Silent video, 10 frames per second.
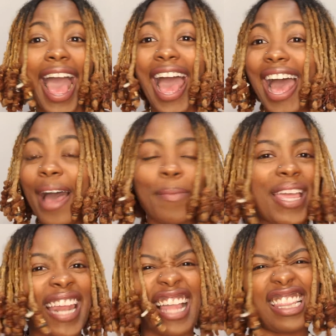
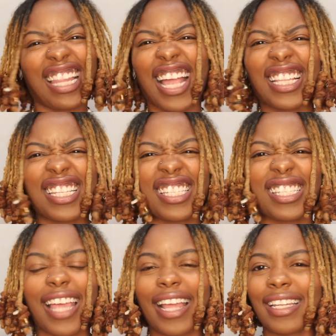And I like this
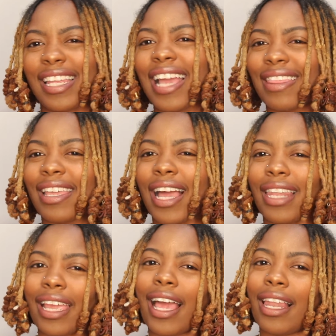technique. I think I
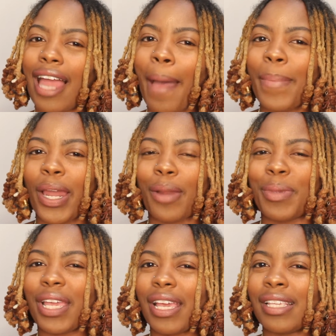like it a lot better
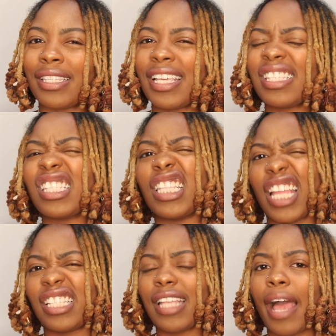because it's
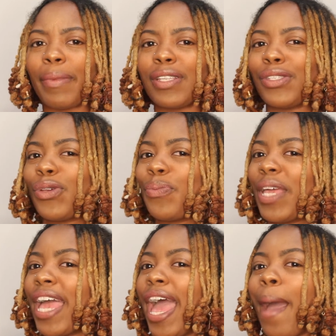less time
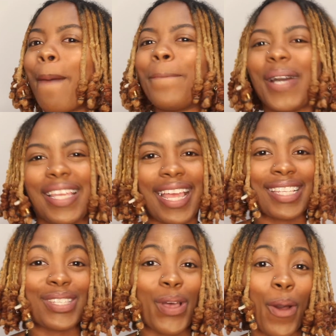consuming. But
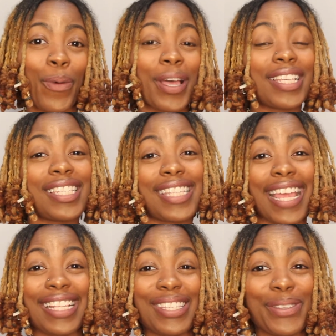yes, so
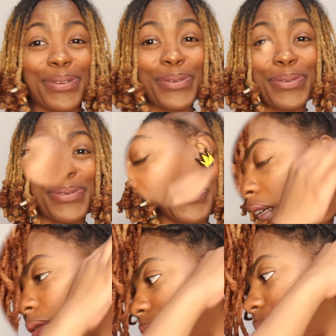stay
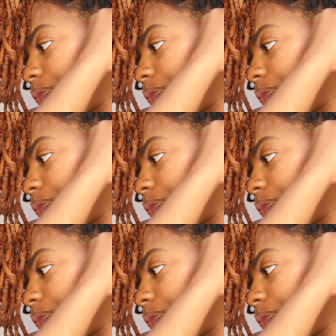tuned.